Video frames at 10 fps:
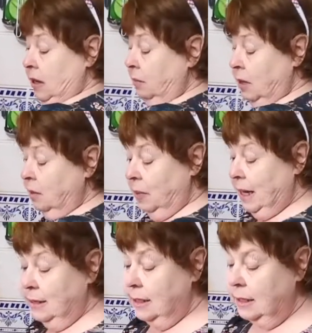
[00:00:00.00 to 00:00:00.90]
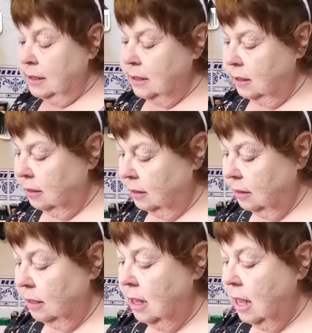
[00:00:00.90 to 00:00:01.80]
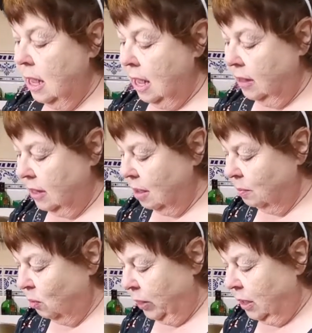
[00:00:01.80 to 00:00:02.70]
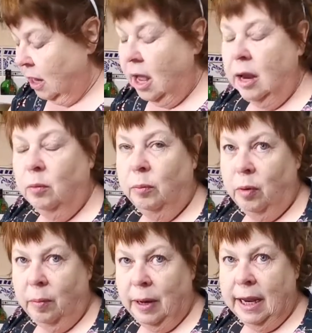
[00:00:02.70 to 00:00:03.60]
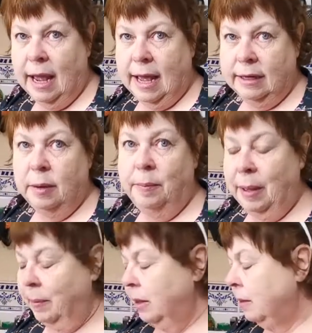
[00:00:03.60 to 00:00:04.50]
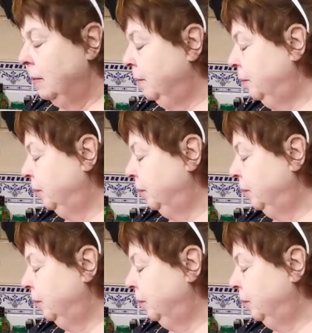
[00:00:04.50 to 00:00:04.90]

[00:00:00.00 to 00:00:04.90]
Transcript: Then I'm going to blend it. At that point, I will probably add pepper.